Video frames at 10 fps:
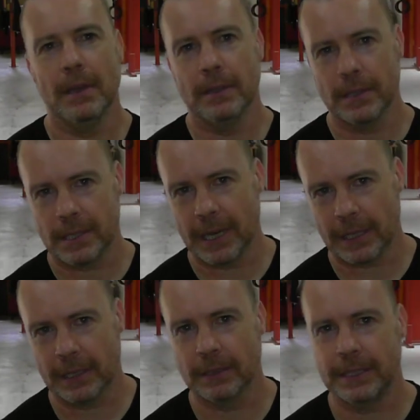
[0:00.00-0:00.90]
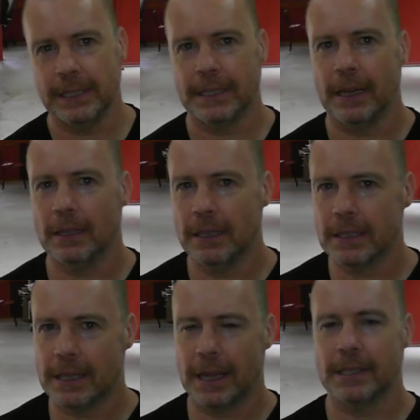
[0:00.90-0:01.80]
This technical detail
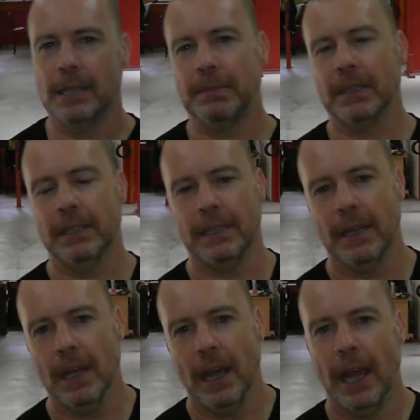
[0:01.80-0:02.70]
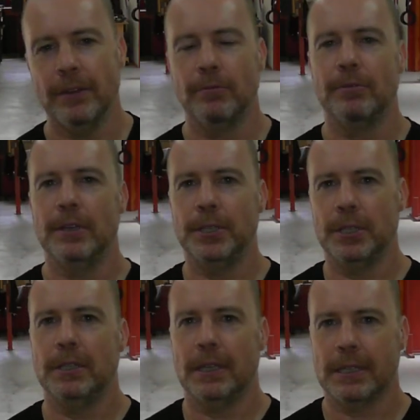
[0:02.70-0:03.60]
is that typically a
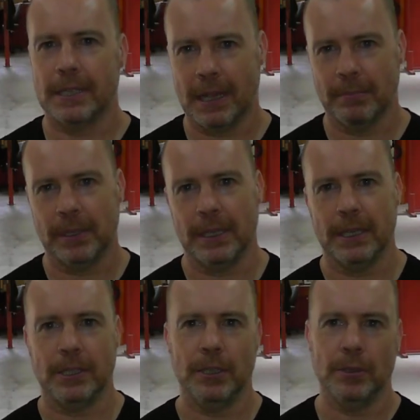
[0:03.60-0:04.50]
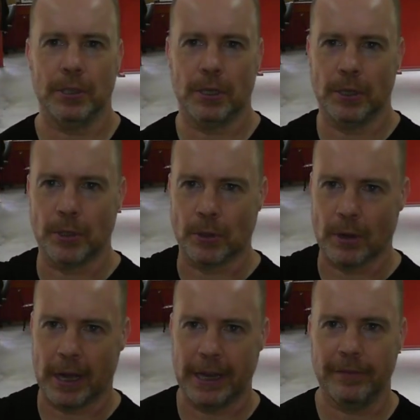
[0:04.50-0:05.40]
rigid assembly is used to
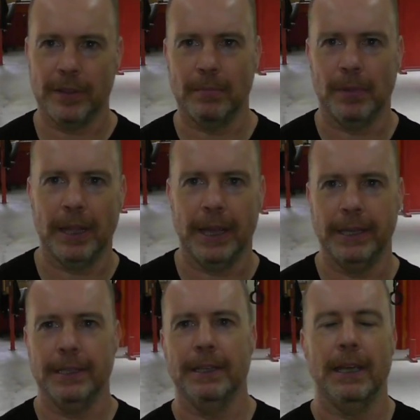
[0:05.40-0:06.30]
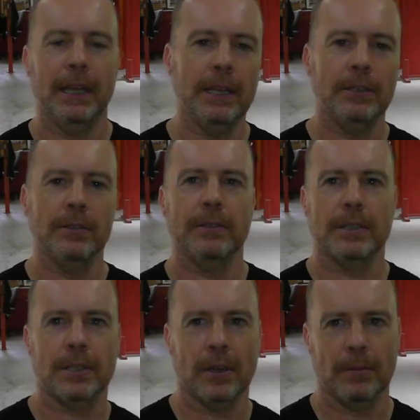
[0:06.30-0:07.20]
drive the blade into the
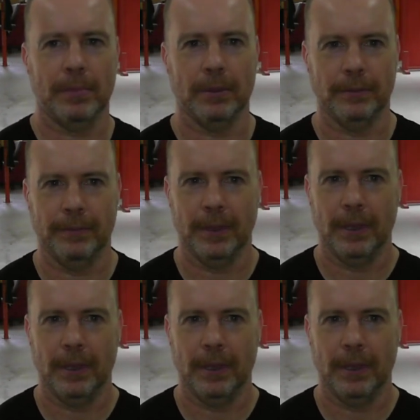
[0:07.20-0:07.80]
sample,